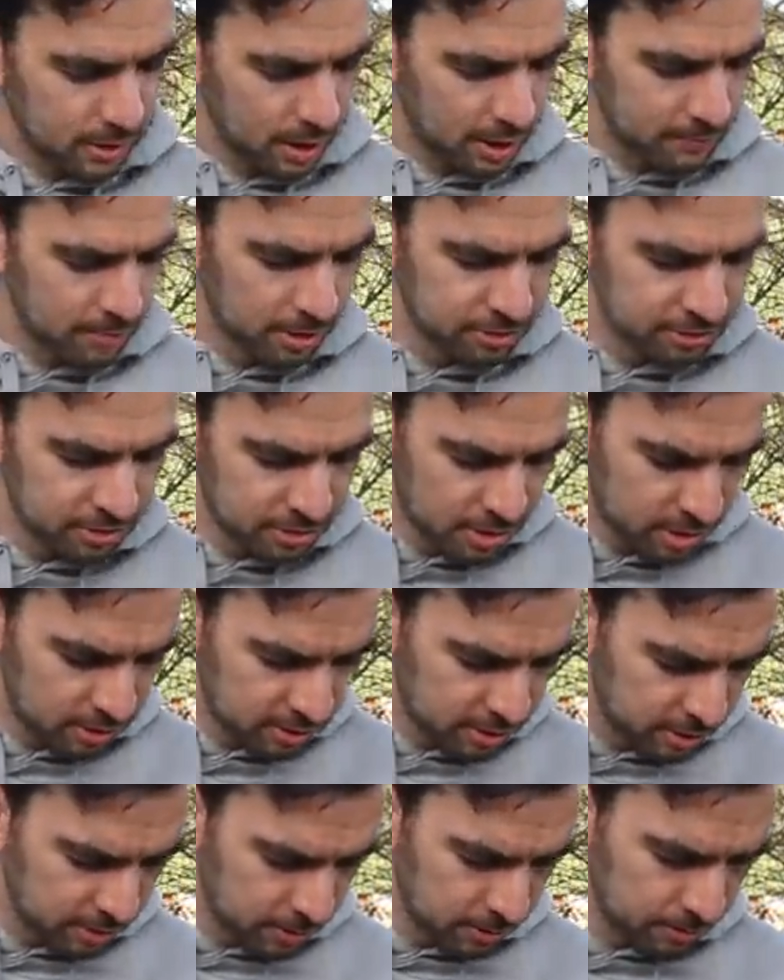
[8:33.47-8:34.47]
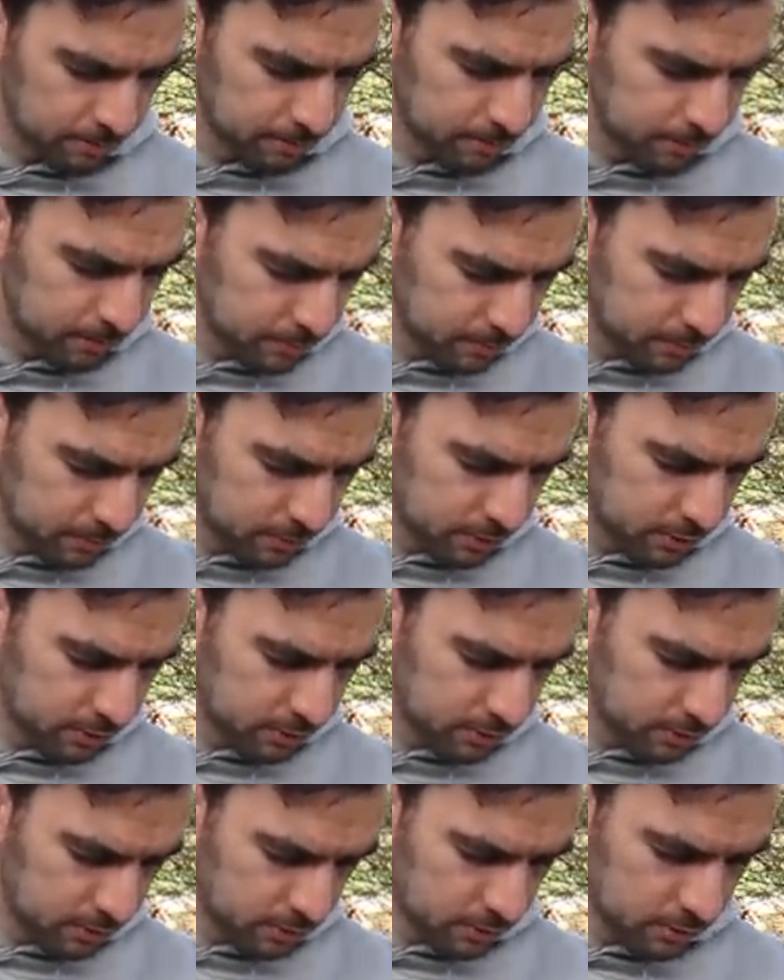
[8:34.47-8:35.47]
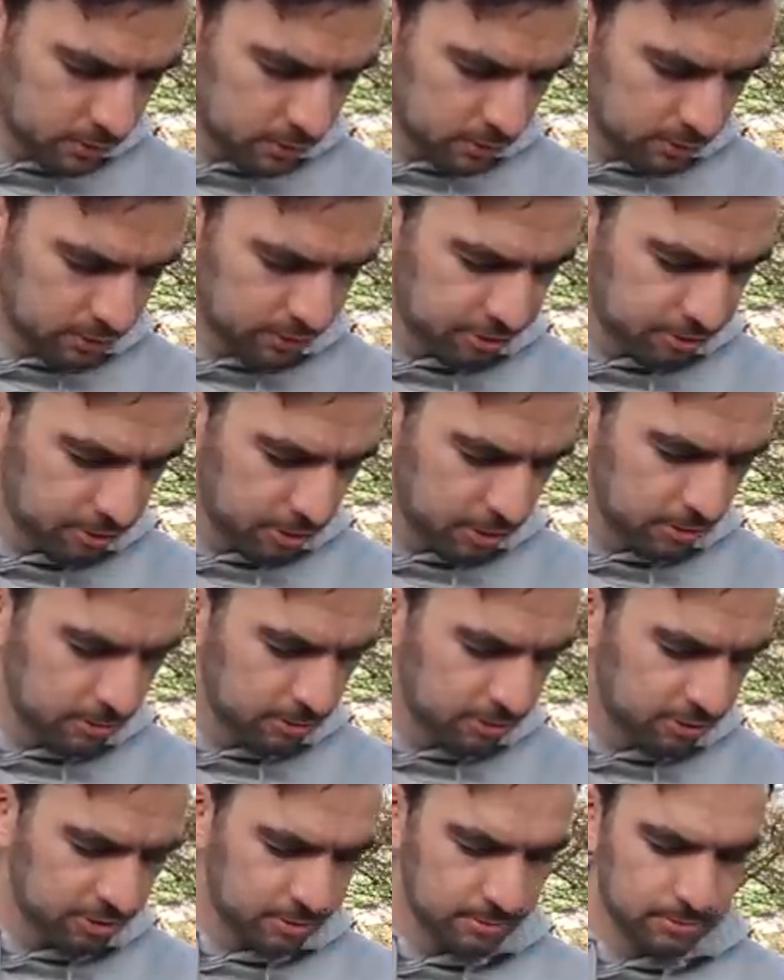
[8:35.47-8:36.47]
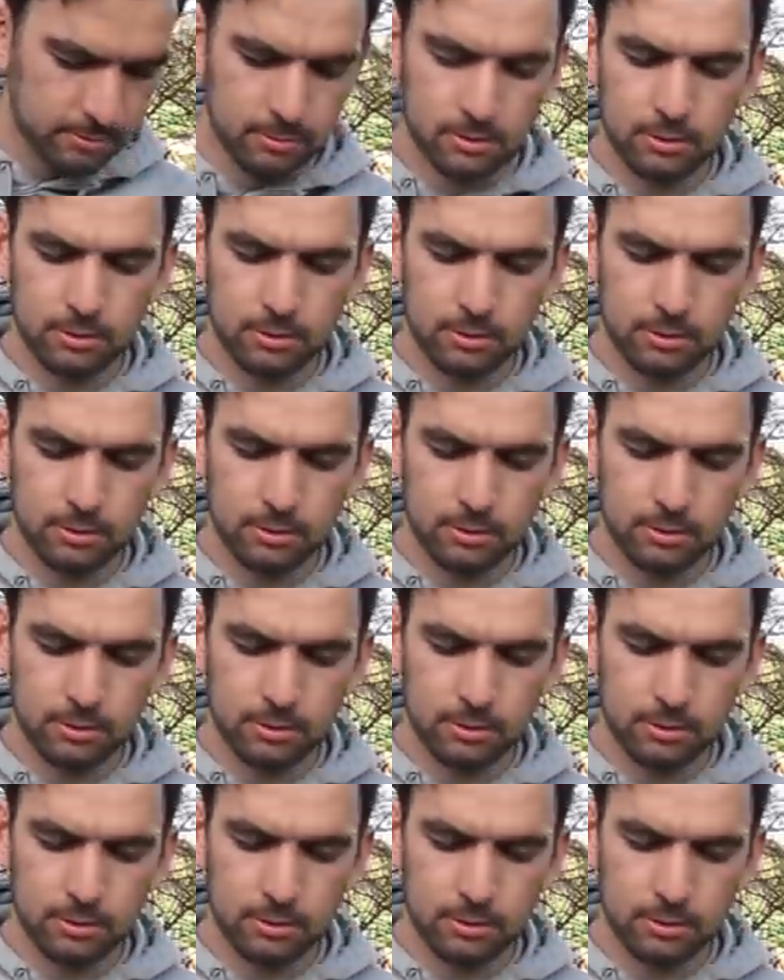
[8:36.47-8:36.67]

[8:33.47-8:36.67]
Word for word: I've also got little screws